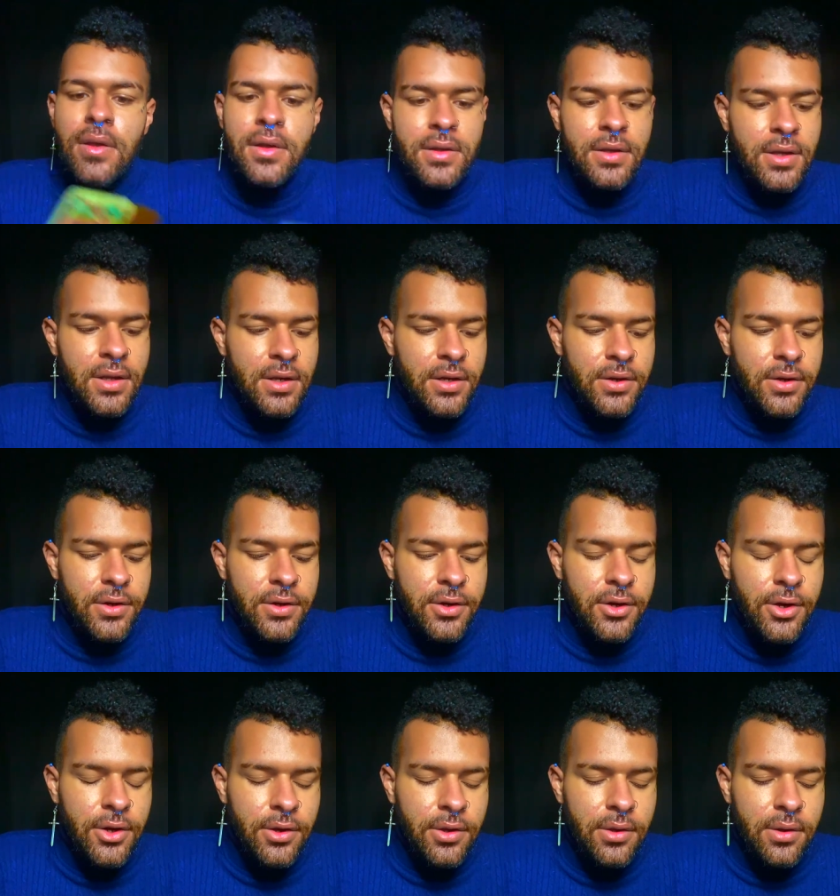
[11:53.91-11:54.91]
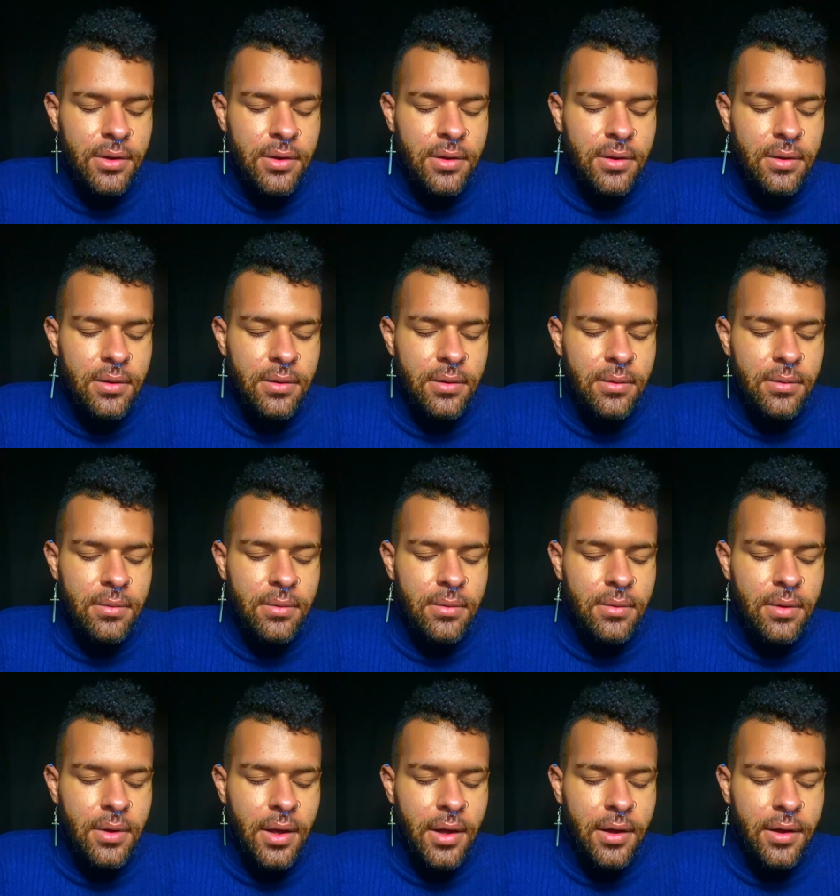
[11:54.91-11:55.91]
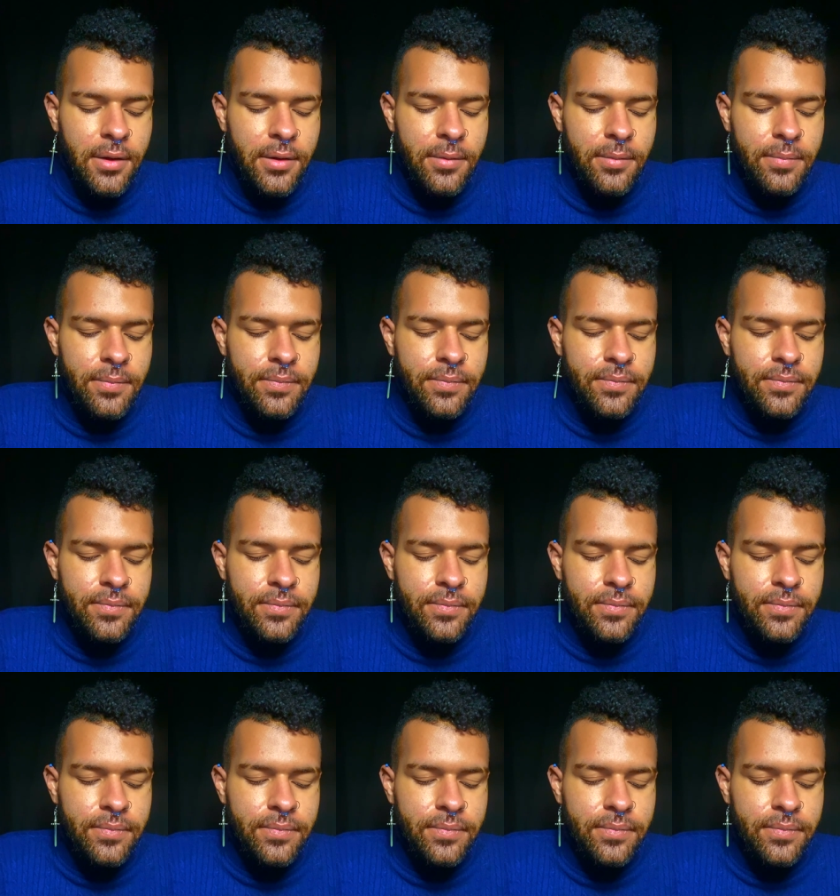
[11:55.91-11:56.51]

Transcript: get your good, um,